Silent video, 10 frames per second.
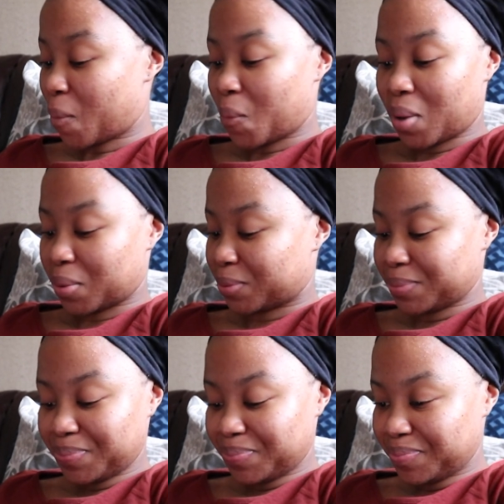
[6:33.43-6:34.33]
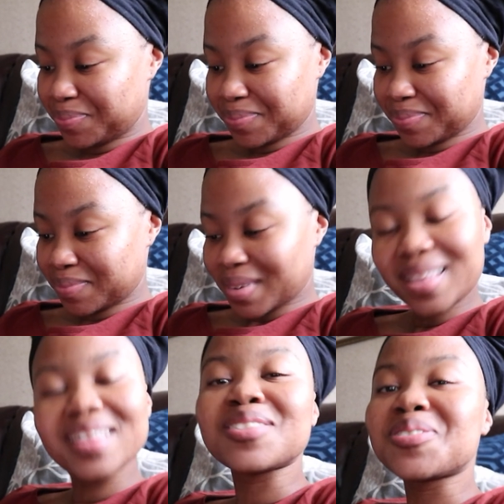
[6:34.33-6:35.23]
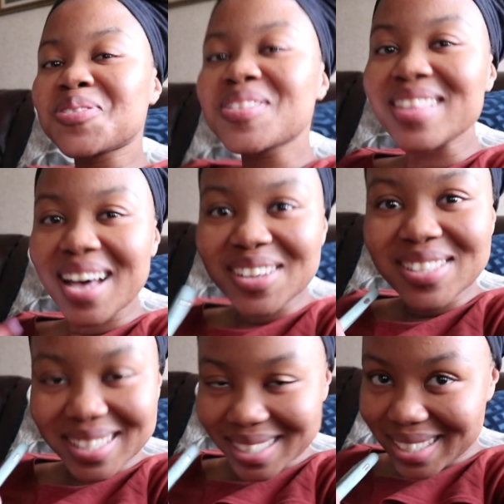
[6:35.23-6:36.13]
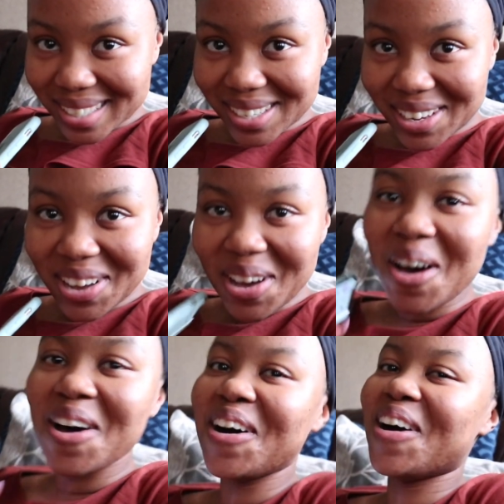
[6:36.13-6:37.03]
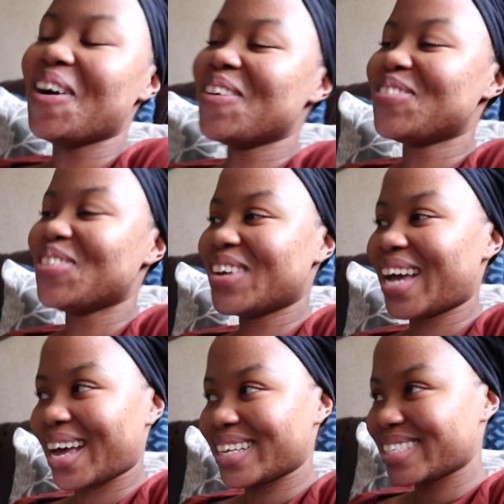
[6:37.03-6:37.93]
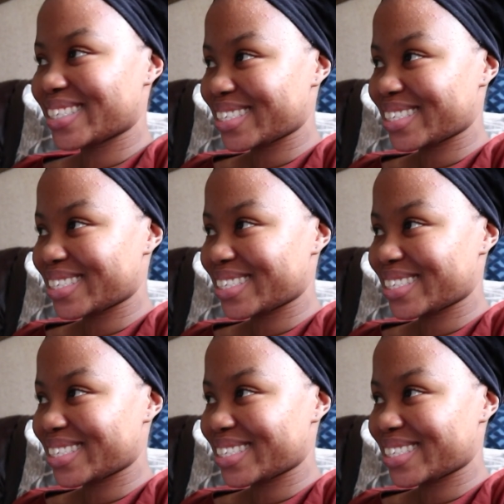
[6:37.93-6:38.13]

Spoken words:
Wow. There's 2,000 of you guys